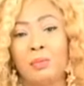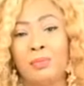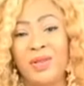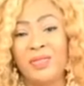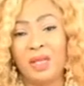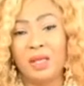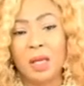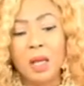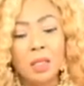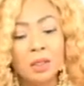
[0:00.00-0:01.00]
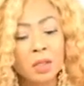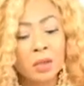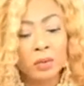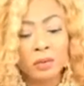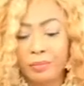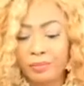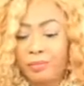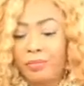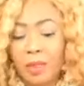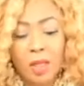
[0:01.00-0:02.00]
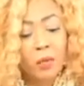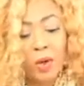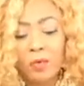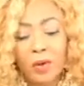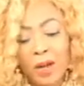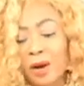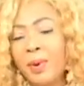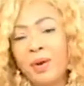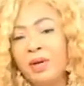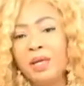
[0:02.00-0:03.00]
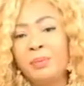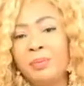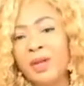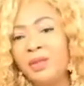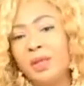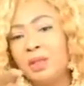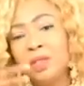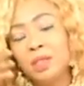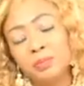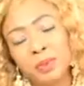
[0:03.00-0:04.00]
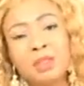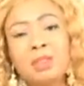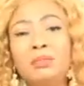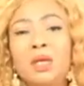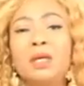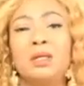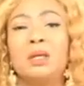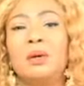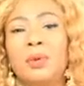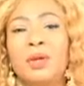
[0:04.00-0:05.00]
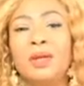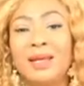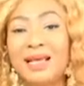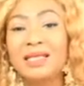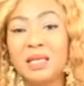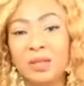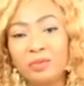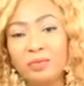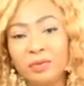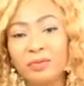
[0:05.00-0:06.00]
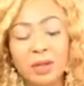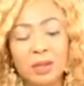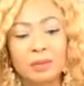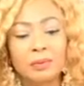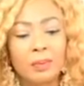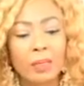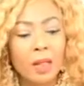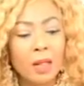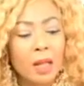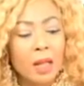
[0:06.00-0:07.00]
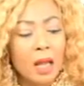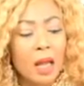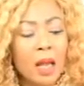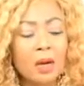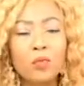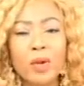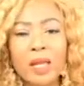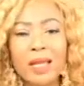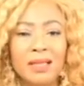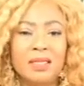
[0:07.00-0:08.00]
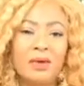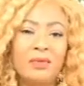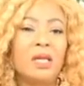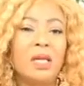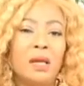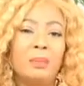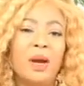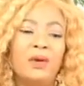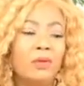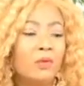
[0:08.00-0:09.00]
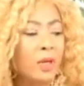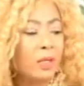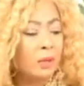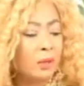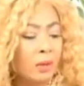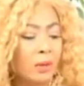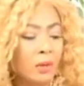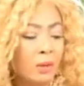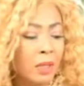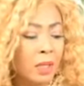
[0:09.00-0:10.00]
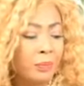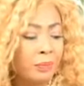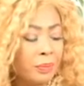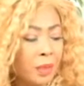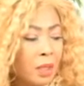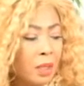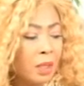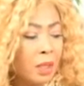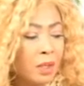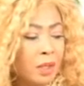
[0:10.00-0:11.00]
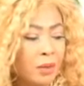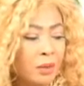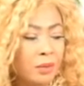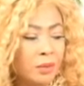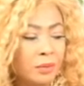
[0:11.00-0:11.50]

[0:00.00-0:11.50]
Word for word: breathing. So we wake up every day breathing. So because the minute you start breathing, that's it, you moved on. And we eat every day, apart from when you go on, you know,